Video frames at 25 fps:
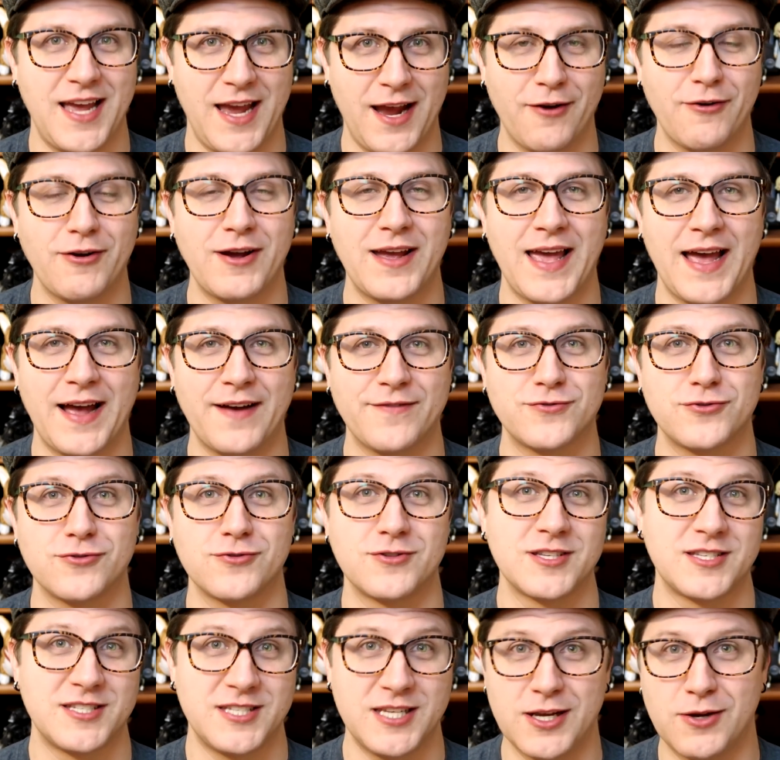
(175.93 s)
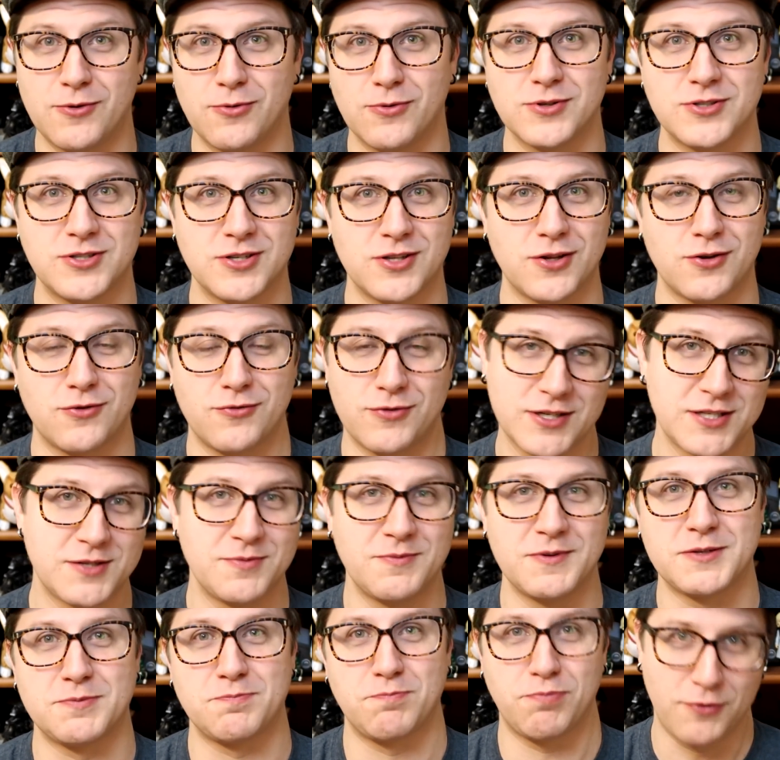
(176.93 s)
airing after the sequel to The
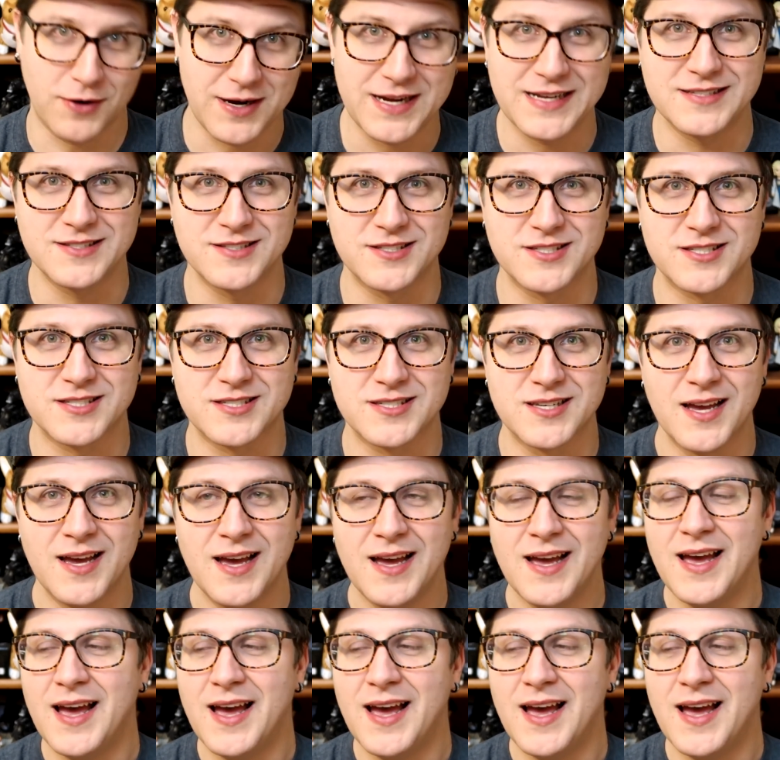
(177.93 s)
Christmas Prince